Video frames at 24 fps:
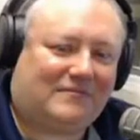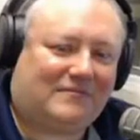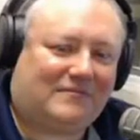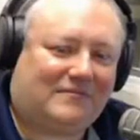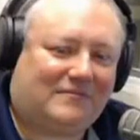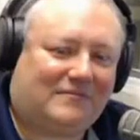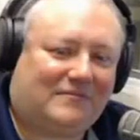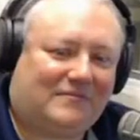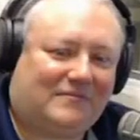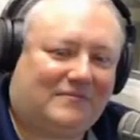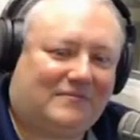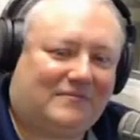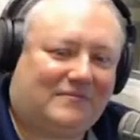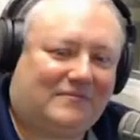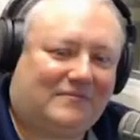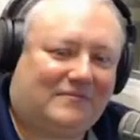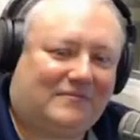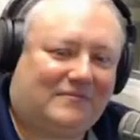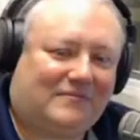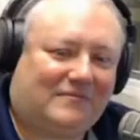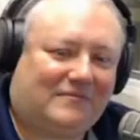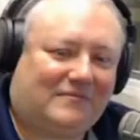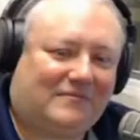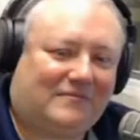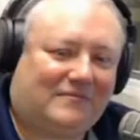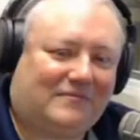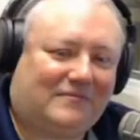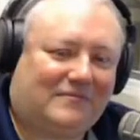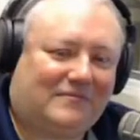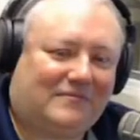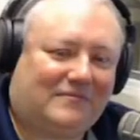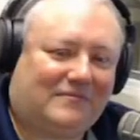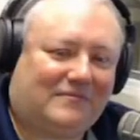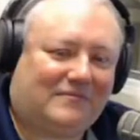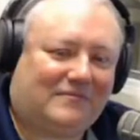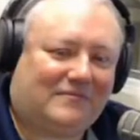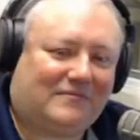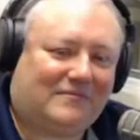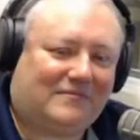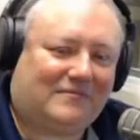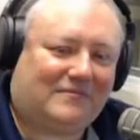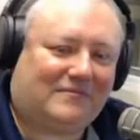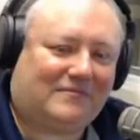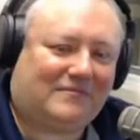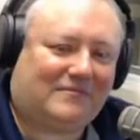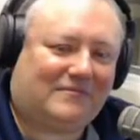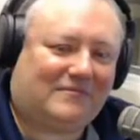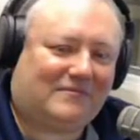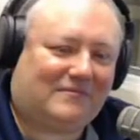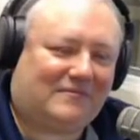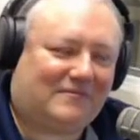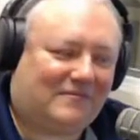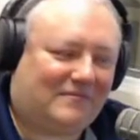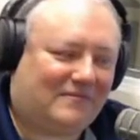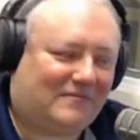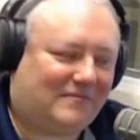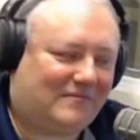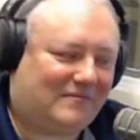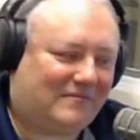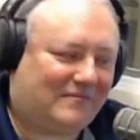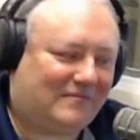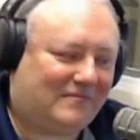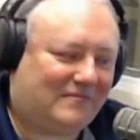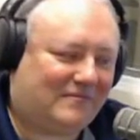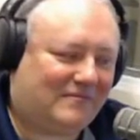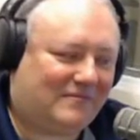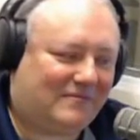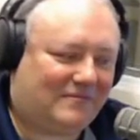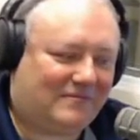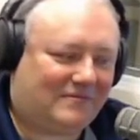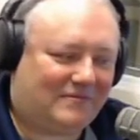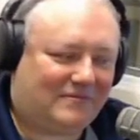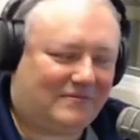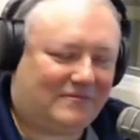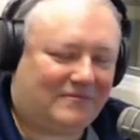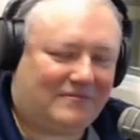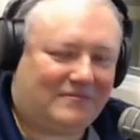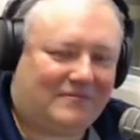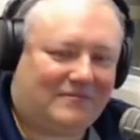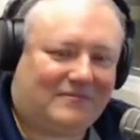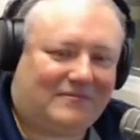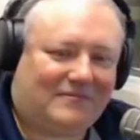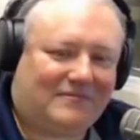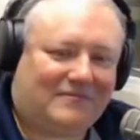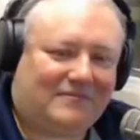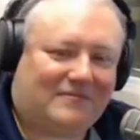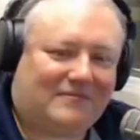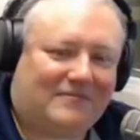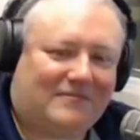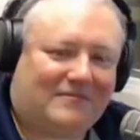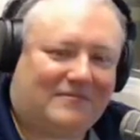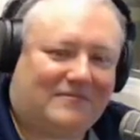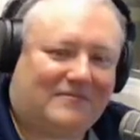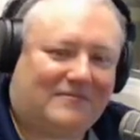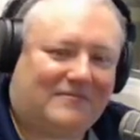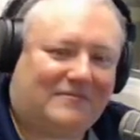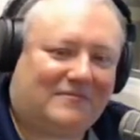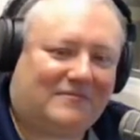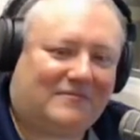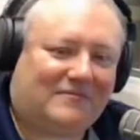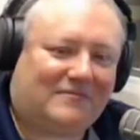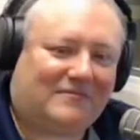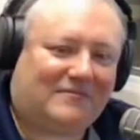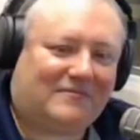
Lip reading: [no speech]